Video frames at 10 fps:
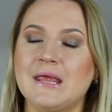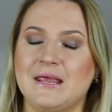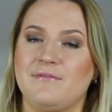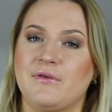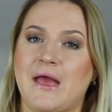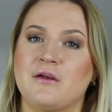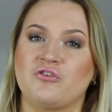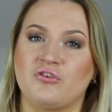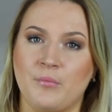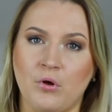If you get a
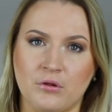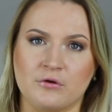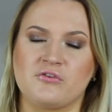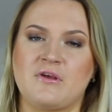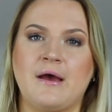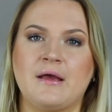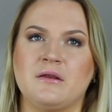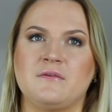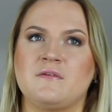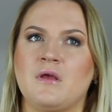smaller
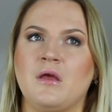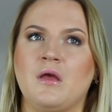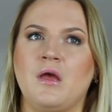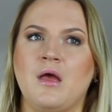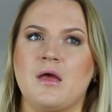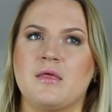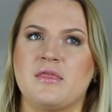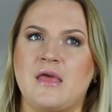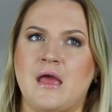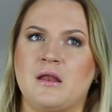size,
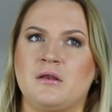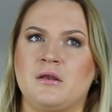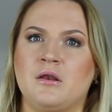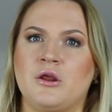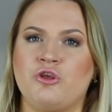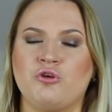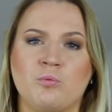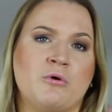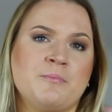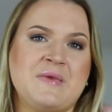then you
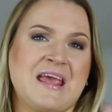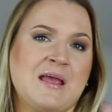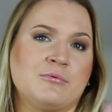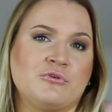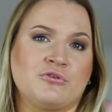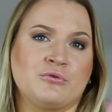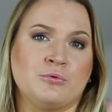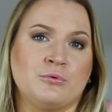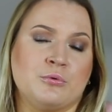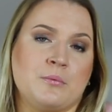won't be able
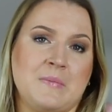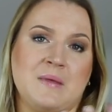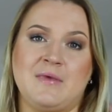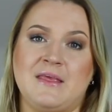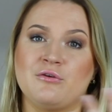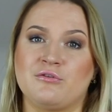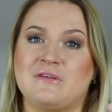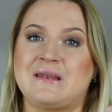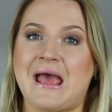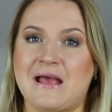to maybe use
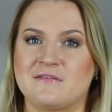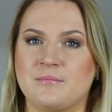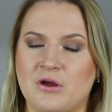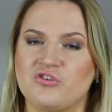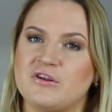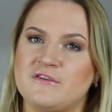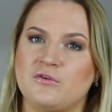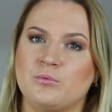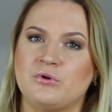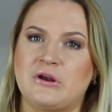it as much as
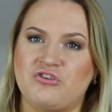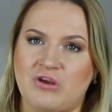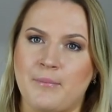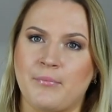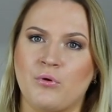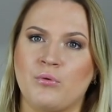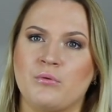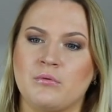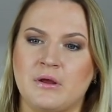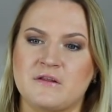you would a
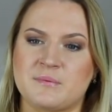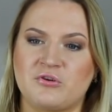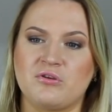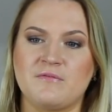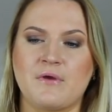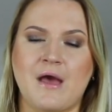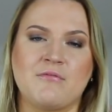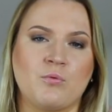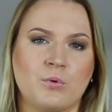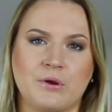jumbo, especially if you
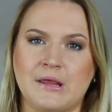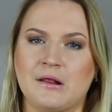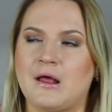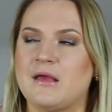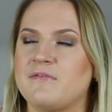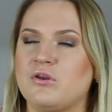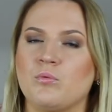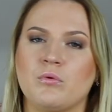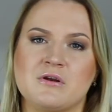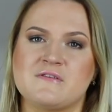have a working life and you
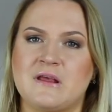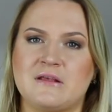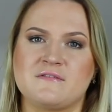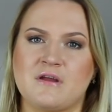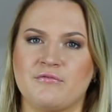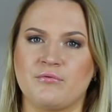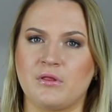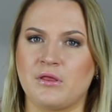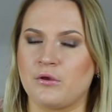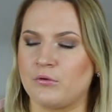want to take stuff
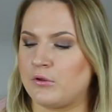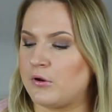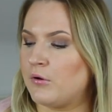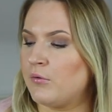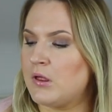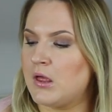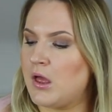with you, you know,